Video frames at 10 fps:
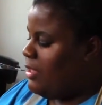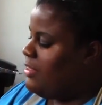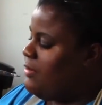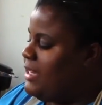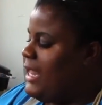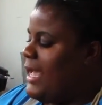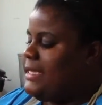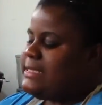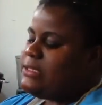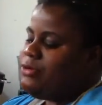they're a
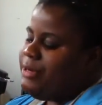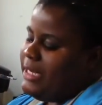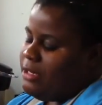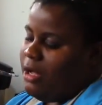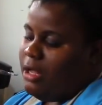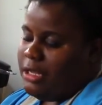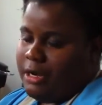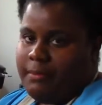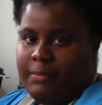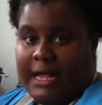nice green
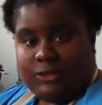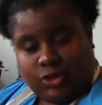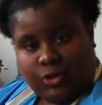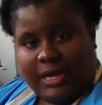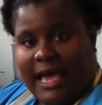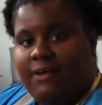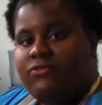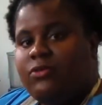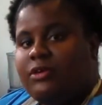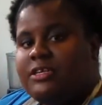color, but I'll show you
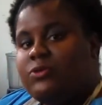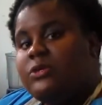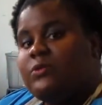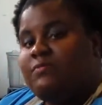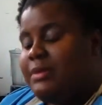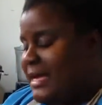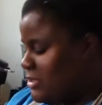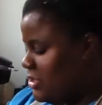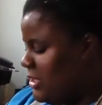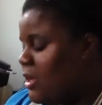afterwards, once we've
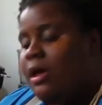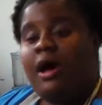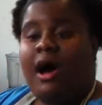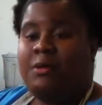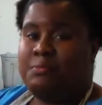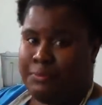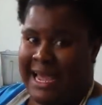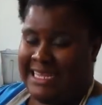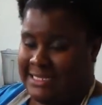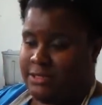blanched it, how
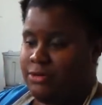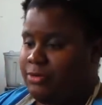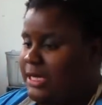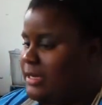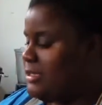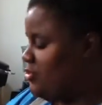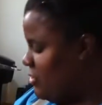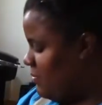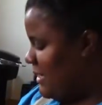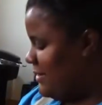bright and green the
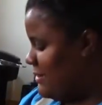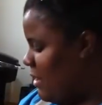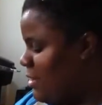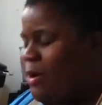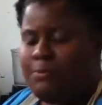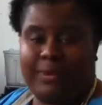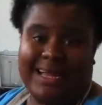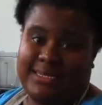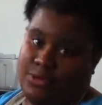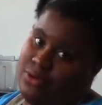string beans are and how bright
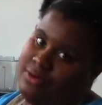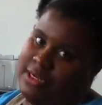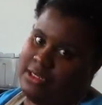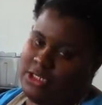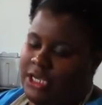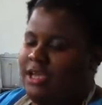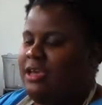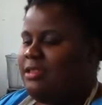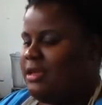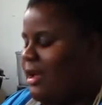and orange
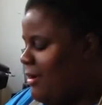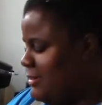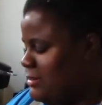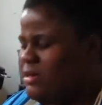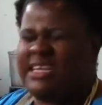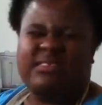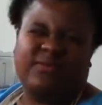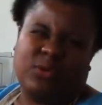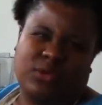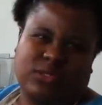the carrots are, unless of
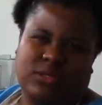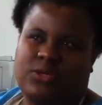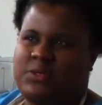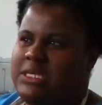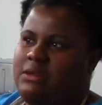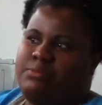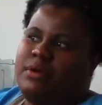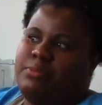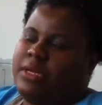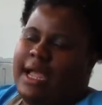course you're using
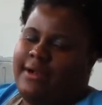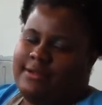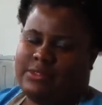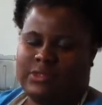purple carrots or